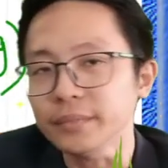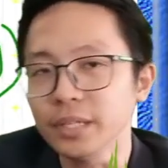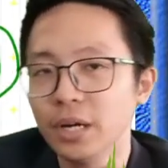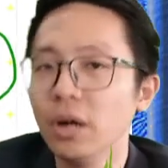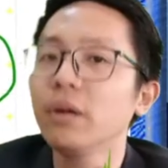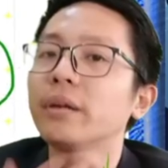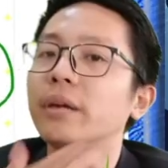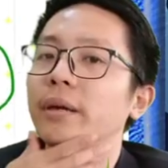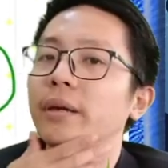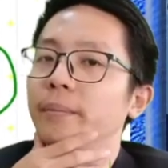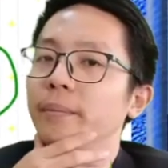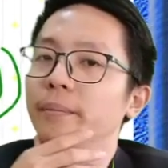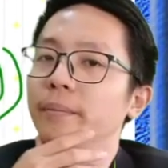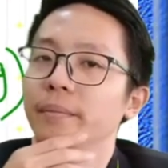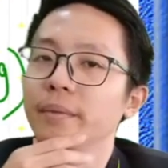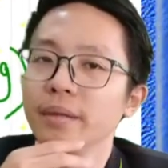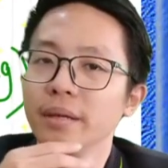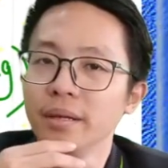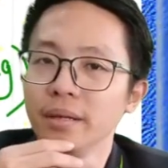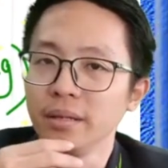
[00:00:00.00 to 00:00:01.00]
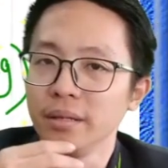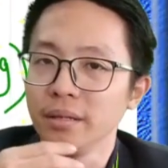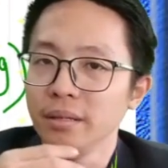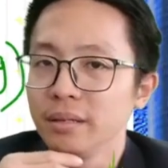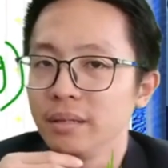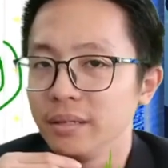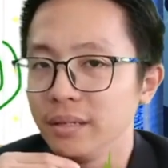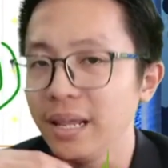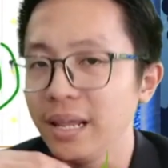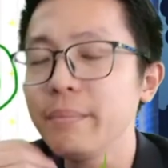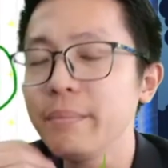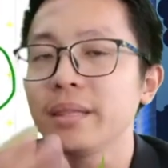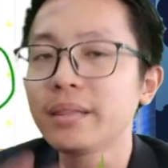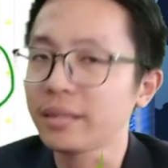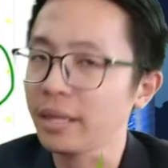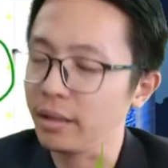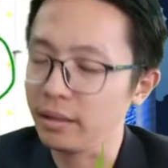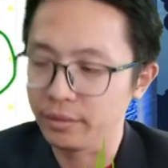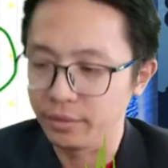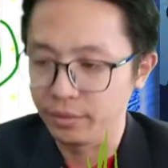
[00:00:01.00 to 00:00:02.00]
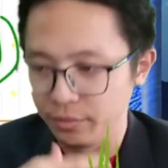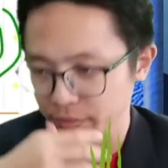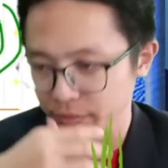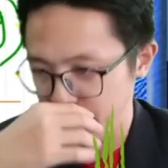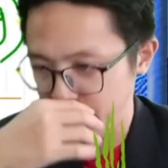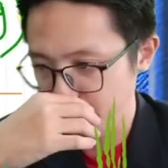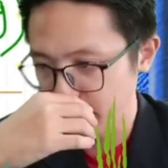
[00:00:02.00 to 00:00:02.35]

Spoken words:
Okay, let me tell you